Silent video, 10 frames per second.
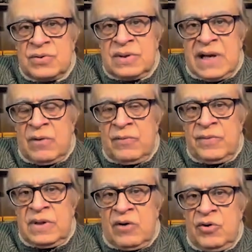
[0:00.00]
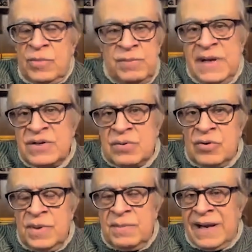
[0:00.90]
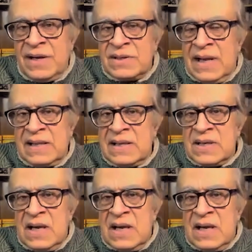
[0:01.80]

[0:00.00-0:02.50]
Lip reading: So now human beings are going to be managed like this.